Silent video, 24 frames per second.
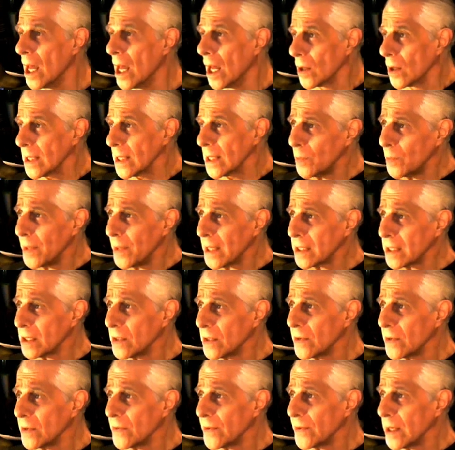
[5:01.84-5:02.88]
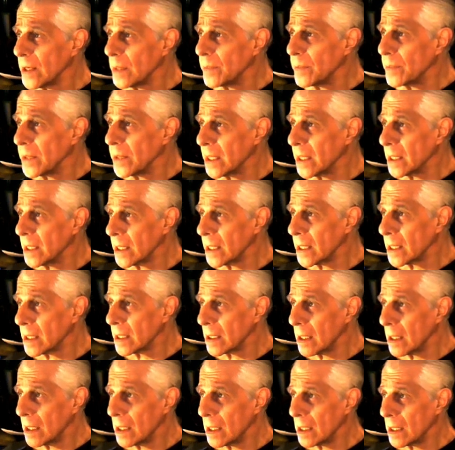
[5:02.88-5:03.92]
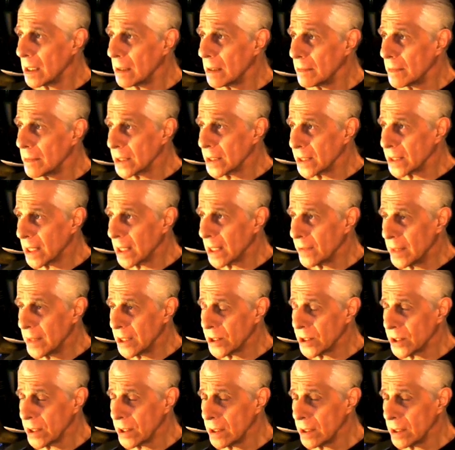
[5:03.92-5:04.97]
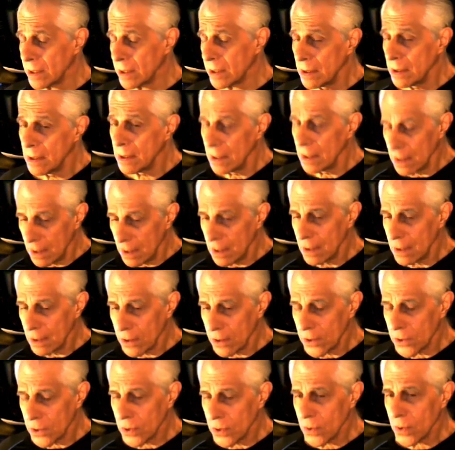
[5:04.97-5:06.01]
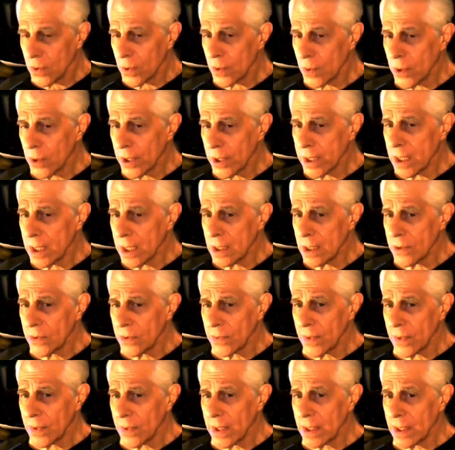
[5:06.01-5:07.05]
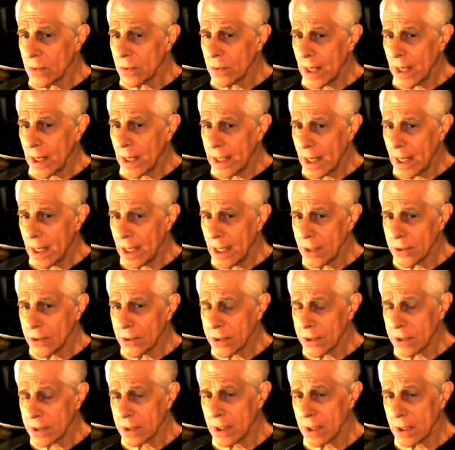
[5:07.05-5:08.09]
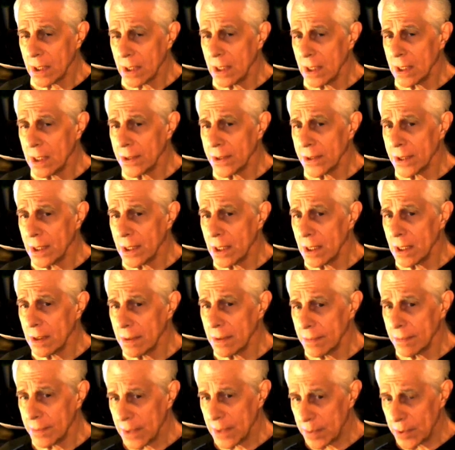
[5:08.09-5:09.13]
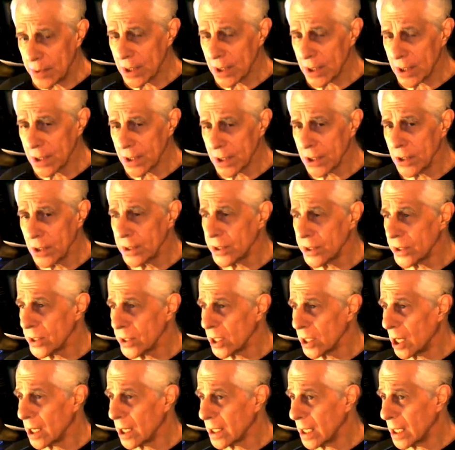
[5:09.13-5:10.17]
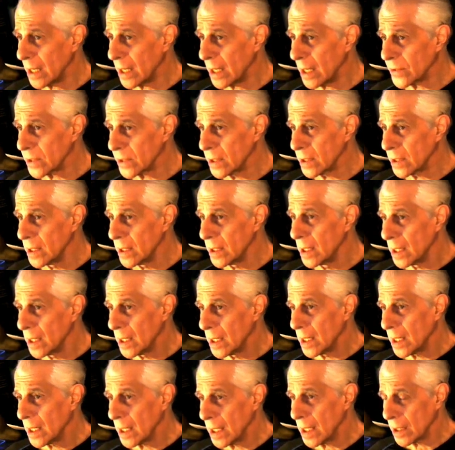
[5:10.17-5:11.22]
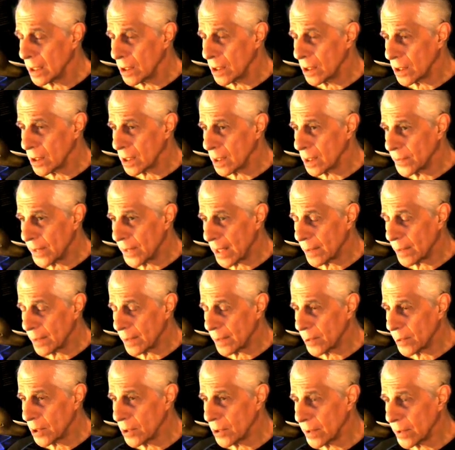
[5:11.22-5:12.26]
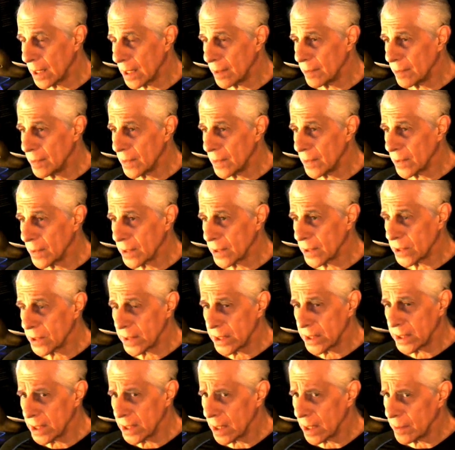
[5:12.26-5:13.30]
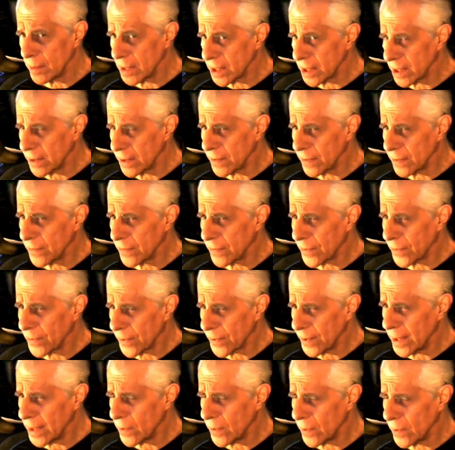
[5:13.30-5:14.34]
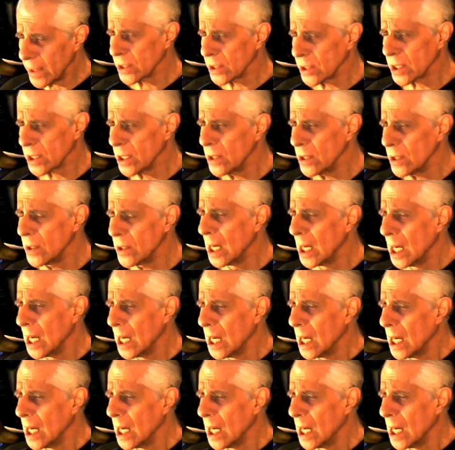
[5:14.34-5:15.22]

let's go back to the very beginning. As I mentioned, You were working in the Reagan White House, and people can go into the archives and look up that program, which we did, I believe, 3 weeks ago.